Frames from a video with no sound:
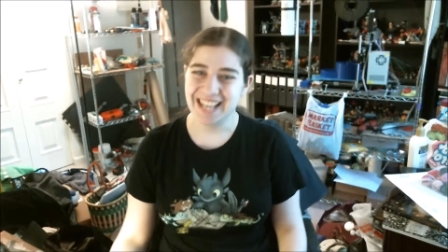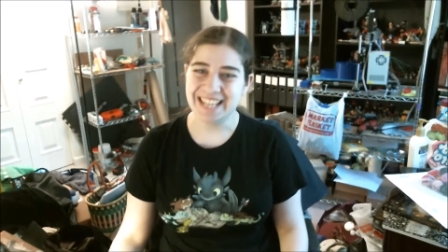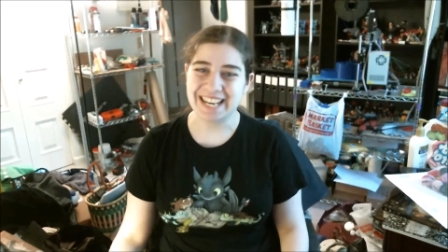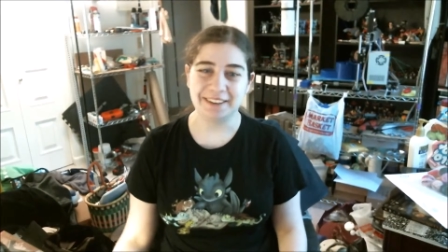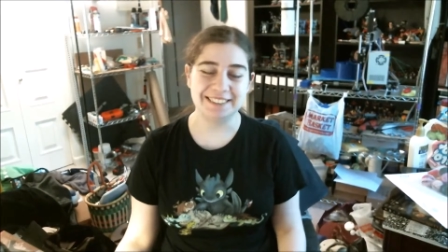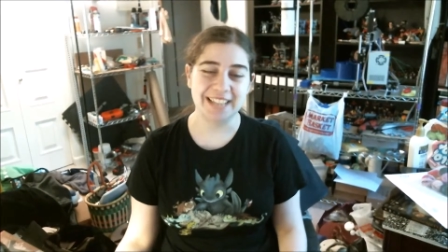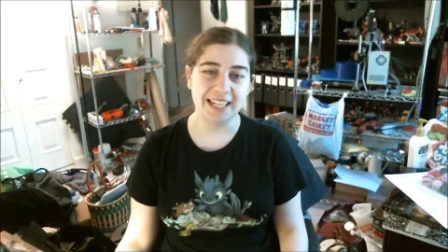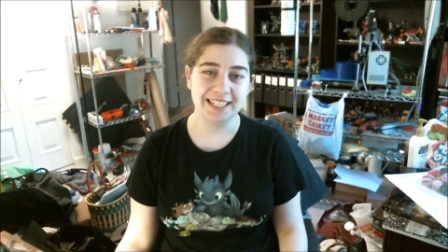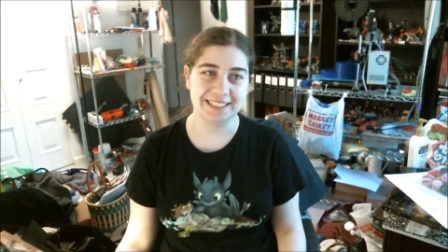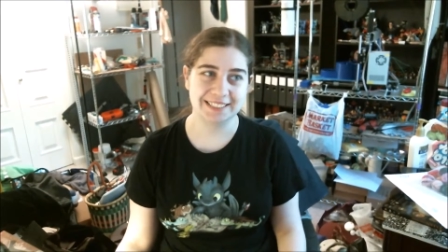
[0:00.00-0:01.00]
Now, it's
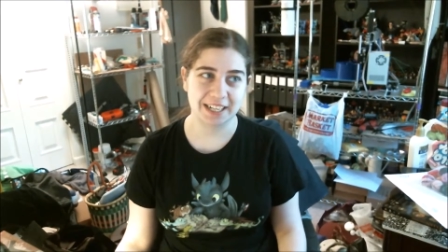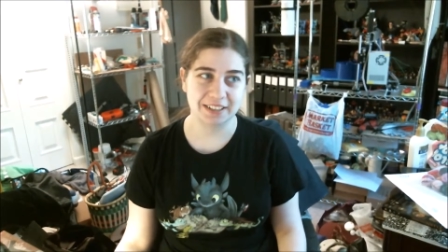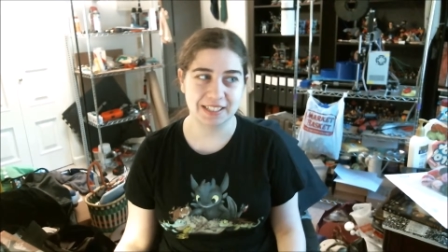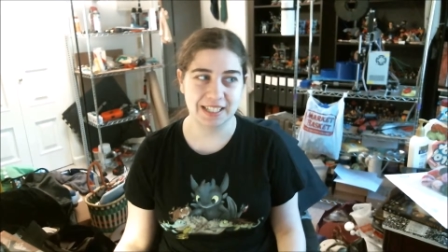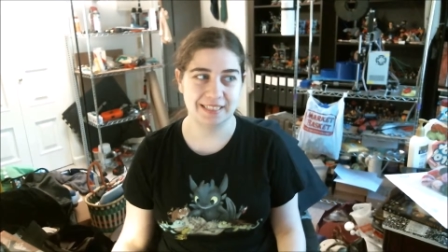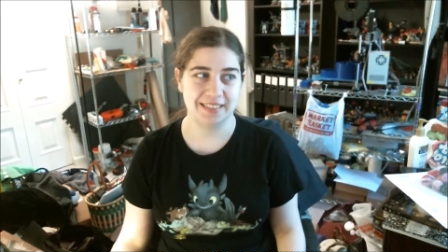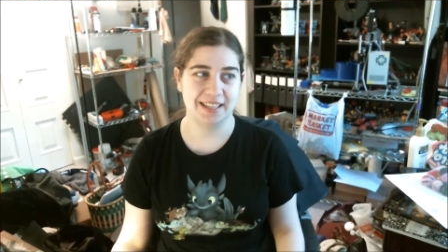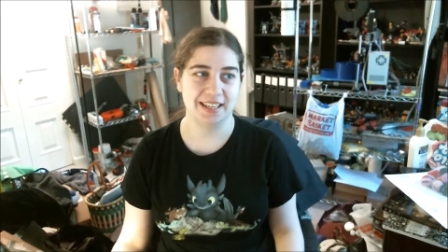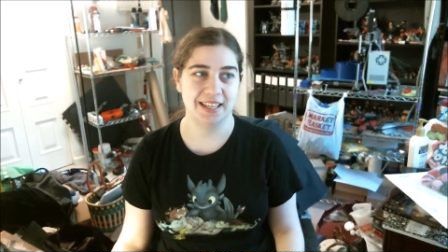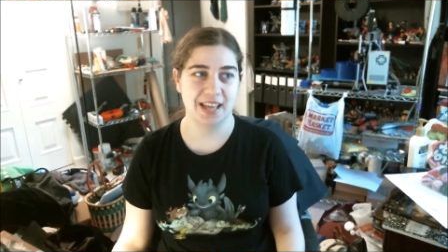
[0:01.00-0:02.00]
not necessarily
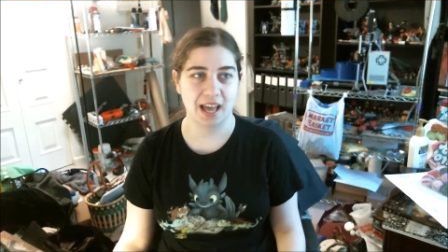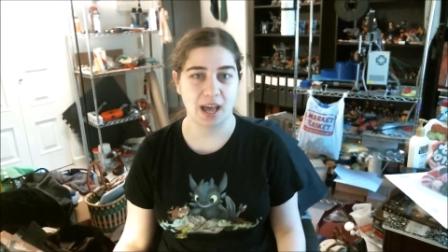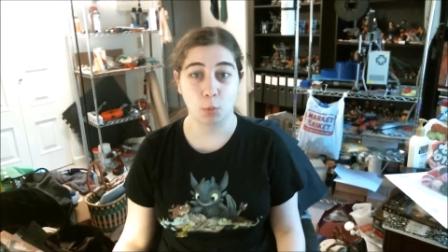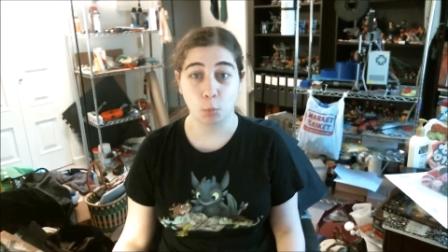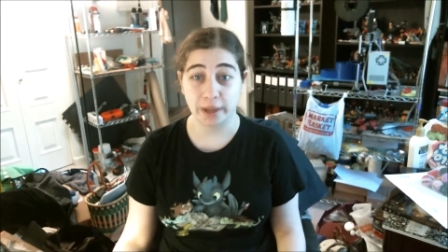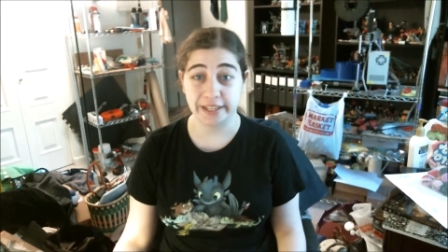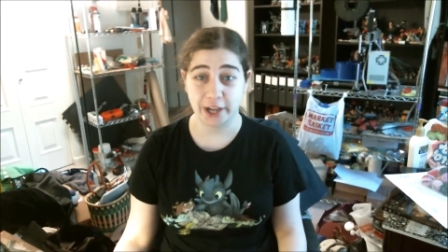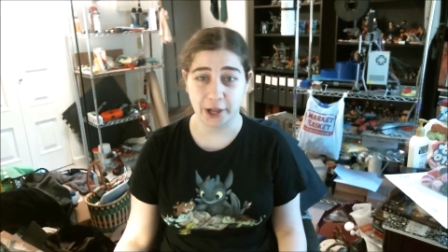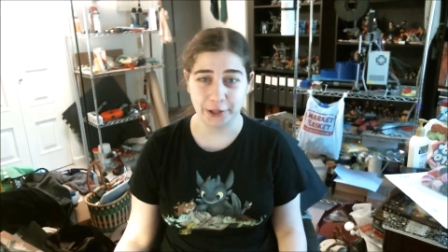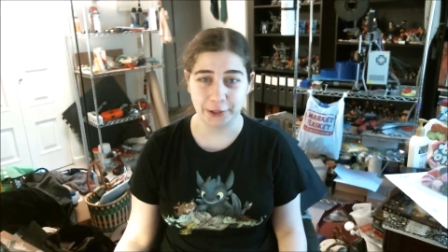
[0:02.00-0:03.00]
the
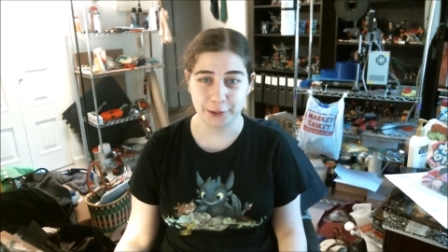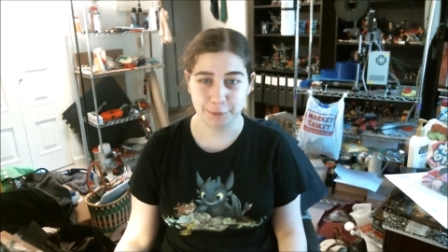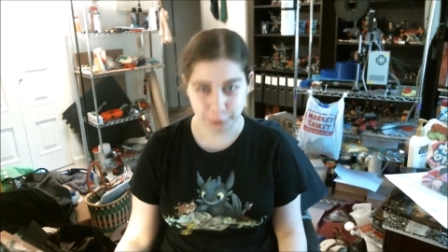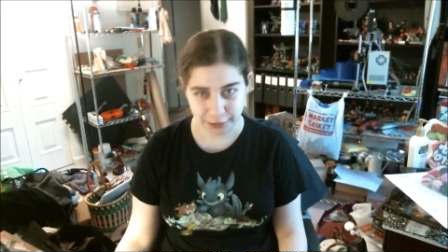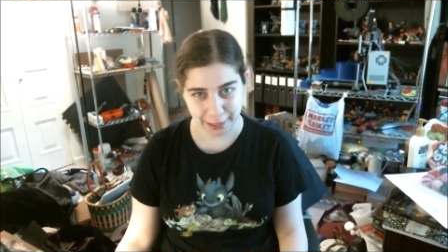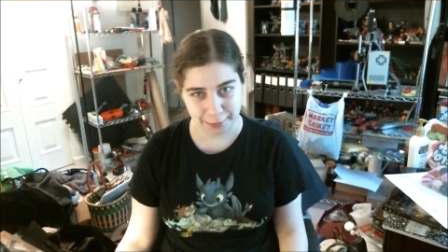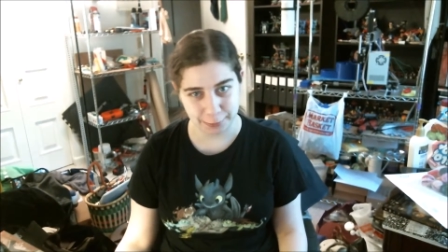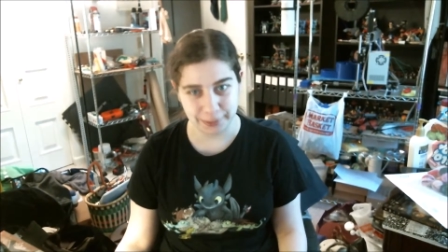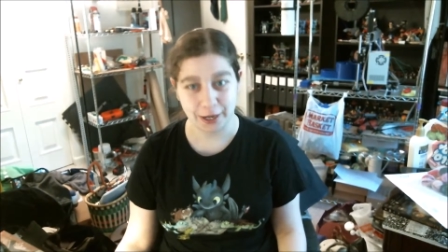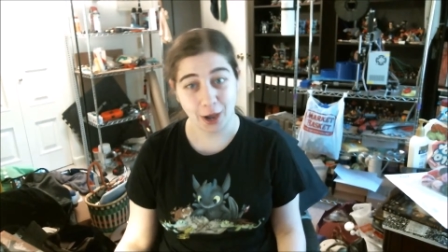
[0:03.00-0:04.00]
white-collar,
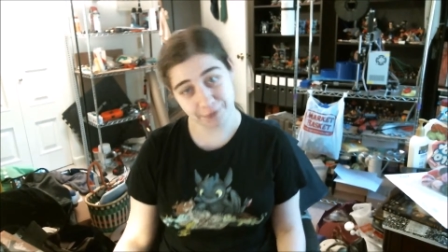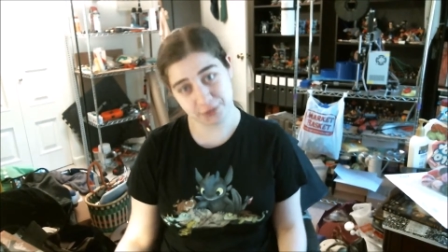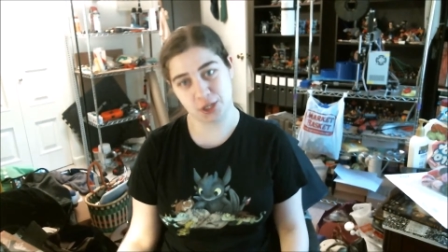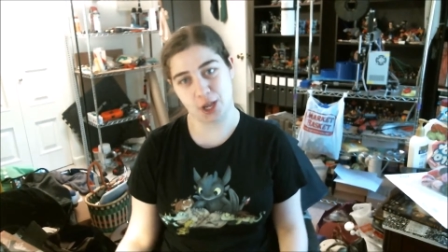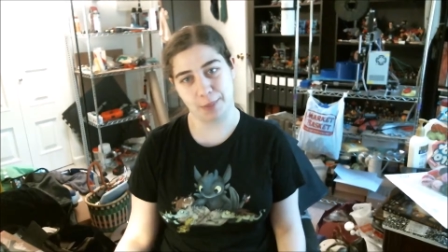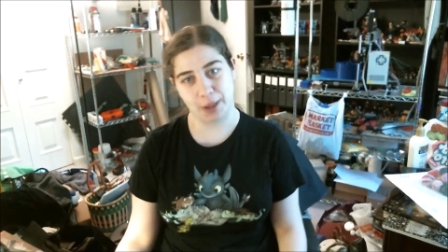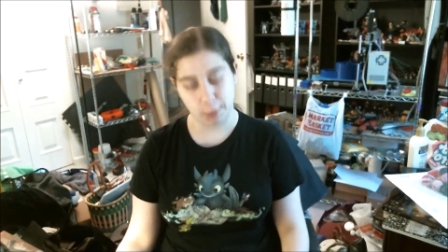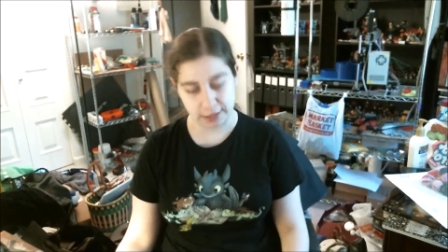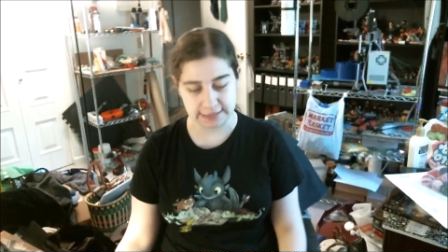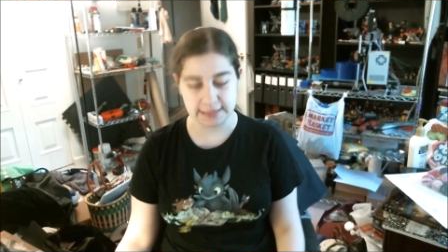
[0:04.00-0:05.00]
40-hour-week office job I
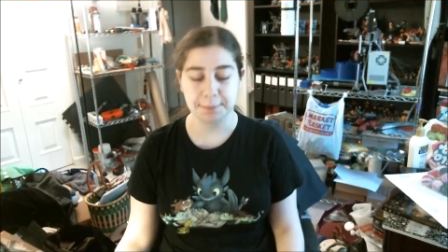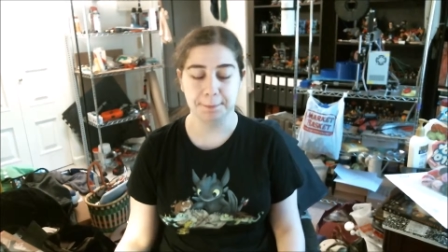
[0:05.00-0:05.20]
wanted,